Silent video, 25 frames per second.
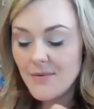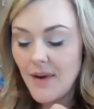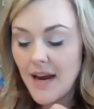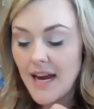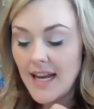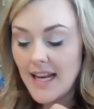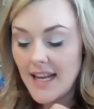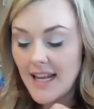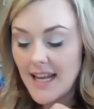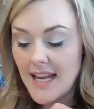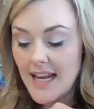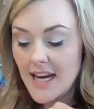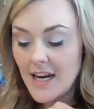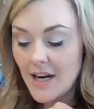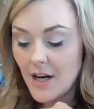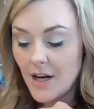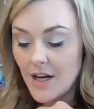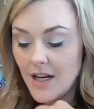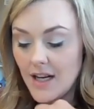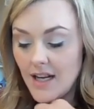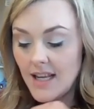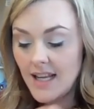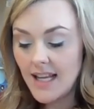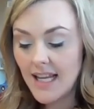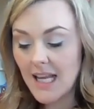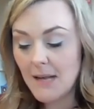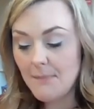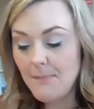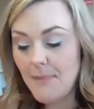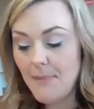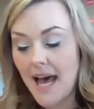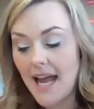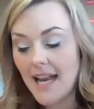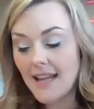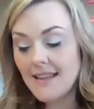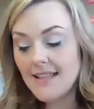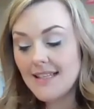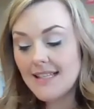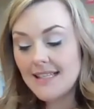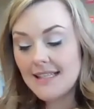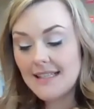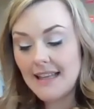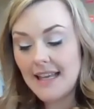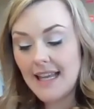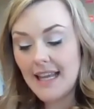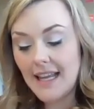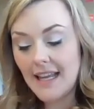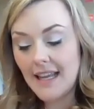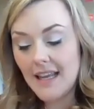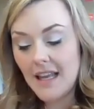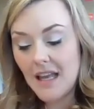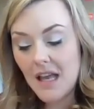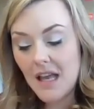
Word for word: right here. He patted the sling.